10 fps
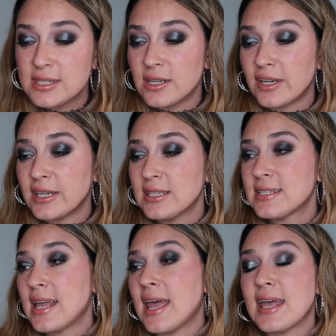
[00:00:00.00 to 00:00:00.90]

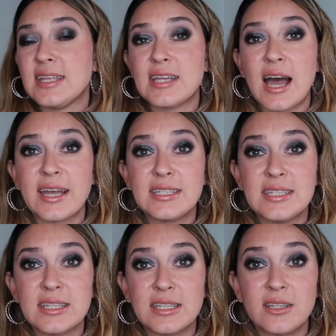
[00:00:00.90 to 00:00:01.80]
series and I
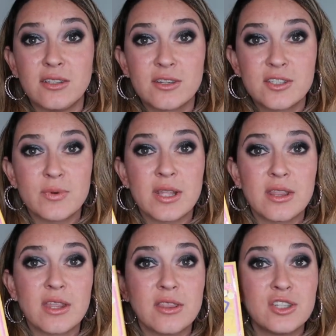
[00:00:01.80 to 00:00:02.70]
did looks
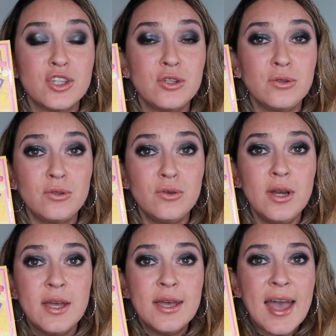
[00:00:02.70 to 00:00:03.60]
with the two
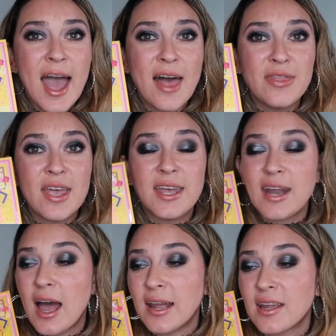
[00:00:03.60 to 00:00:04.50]
and then
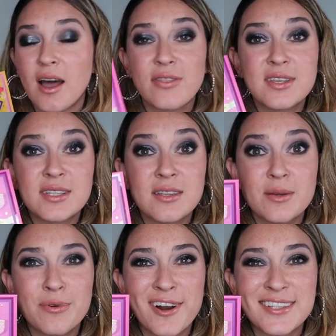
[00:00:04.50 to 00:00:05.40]
I got this as a
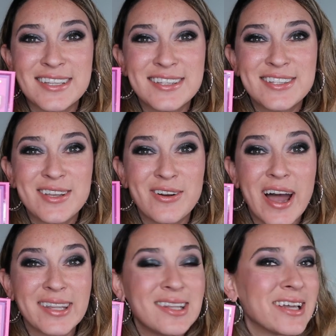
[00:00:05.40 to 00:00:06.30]
present. So
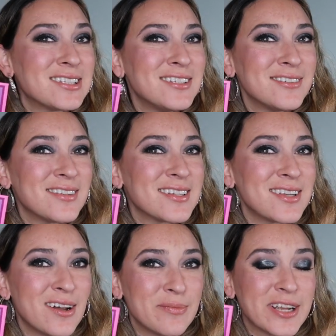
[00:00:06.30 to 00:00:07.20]
I'd like to do this
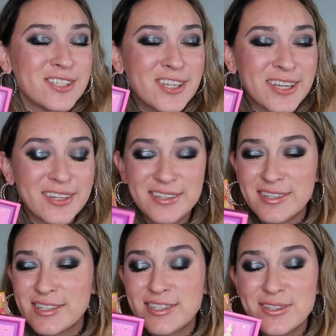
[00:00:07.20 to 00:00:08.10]
on my
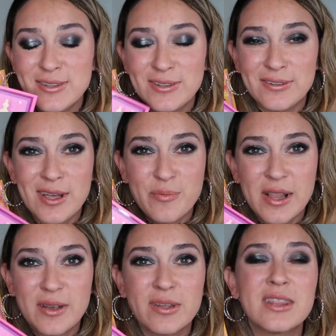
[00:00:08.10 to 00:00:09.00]
channel soon and
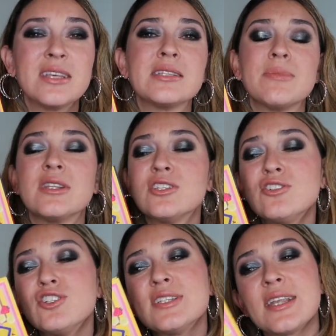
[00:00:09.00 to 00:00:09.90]
play with these, but these are
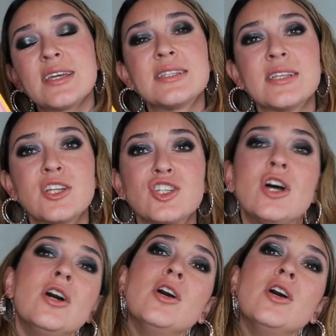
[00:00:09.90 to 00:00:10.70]
just like such